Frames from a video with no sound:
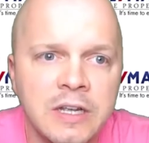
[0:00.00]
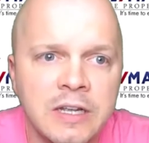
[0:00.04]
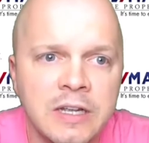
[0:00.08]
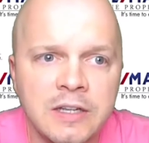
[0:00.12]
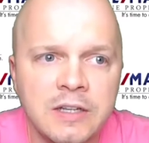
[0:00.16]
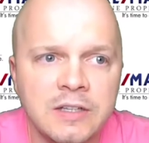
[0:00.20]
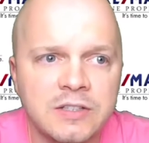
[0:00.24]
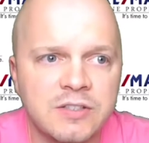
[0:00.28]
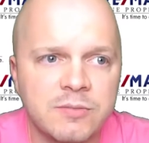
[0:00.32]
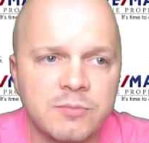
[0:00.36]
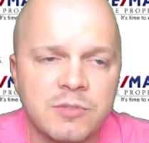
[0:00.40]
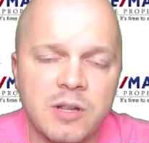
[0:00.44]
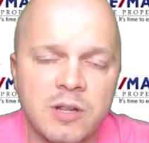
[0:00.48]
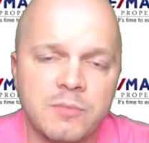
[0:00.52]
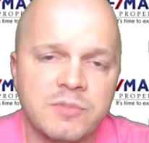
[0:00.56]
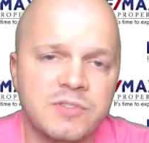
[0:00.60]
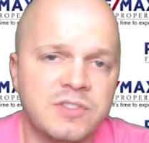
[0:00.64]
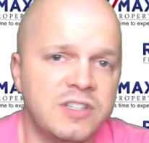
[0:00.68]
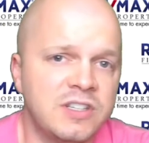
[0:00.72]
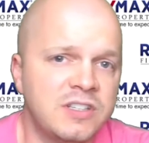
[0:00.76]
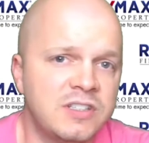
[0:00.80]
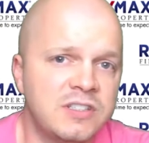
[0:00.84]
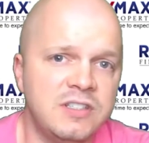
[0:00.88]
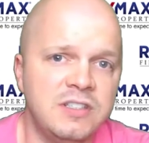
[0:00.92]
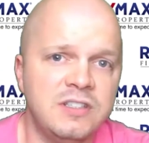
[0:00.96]
Sometimes
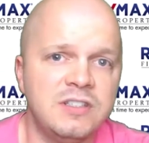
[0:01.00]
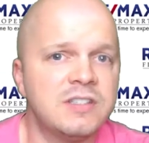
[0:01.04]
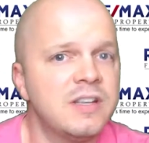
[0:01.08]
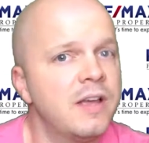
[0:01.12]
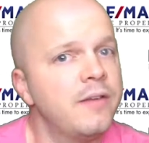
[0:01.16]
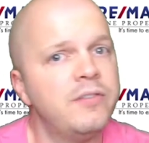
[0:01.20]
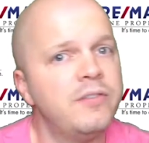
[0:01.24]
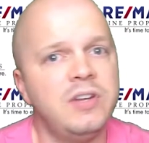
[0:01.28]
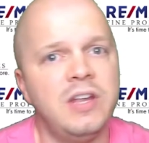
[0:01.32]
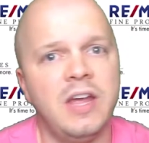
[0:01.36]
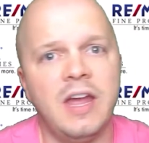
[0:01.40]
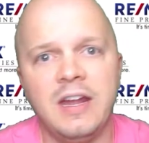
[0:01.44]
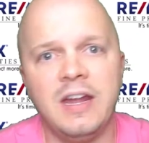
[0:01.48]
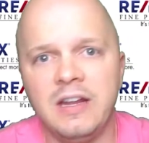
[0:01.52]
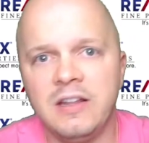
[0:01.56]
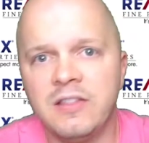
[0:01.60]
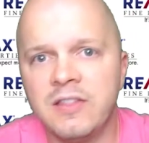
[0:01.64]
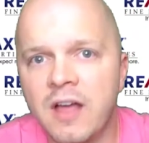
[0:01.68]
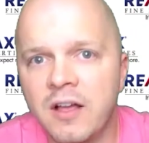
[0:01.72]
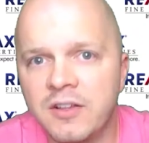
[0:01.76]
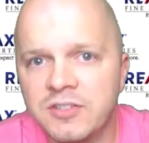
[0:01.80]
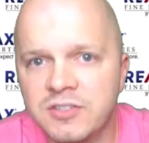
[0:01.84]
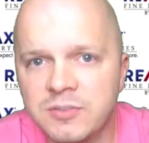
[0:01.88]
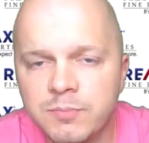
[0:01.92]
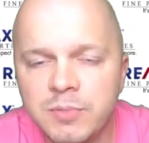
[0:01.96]
60, 70,
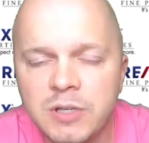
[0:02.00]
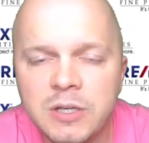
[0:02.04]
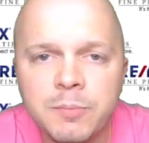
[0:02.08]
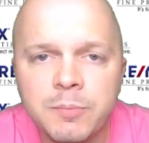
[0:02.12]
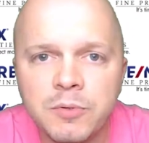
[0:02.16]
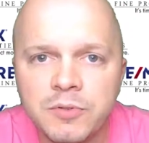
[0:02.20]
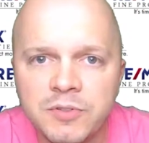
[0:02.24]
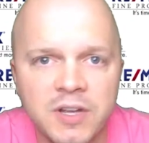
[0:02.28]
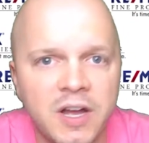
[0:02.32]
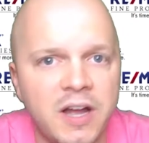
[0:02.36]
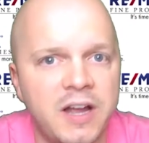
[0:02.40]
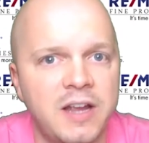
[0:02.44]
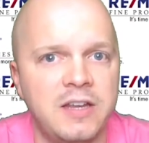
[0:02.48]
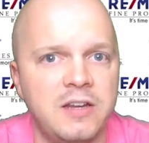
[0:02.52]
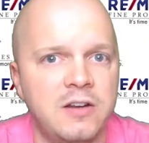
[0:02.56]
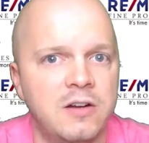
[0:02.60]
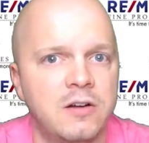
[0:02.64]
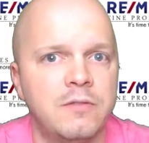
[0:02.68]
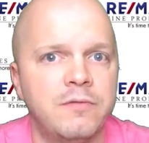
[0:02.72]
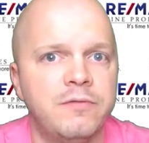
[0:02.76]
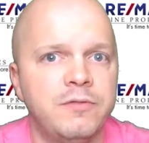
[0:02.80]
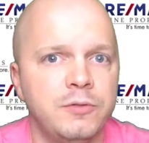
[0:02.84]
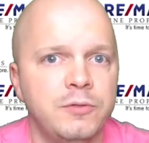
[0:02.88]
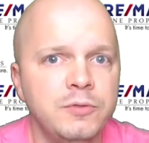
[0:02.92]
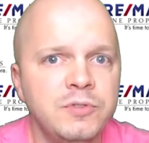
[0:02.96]
80,000 people die a year in
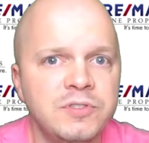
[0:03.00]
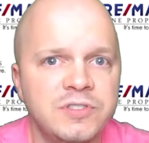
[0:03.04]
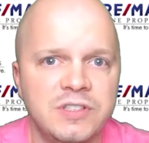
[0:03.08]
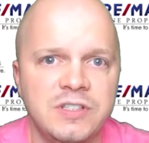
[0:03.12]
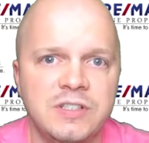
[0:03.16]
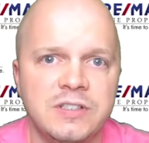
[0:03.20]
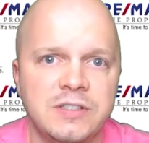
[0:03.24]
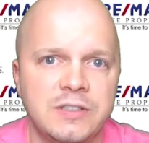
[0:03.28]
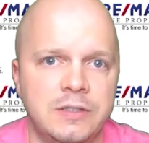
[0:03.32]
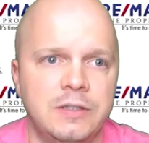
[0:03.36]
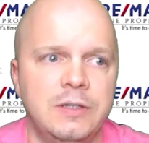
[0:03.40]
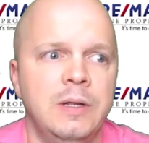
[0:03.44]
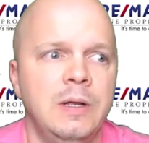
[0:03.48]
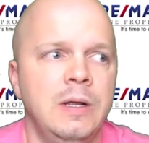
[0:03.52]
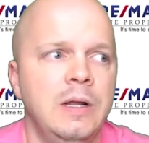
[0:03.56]
flu season.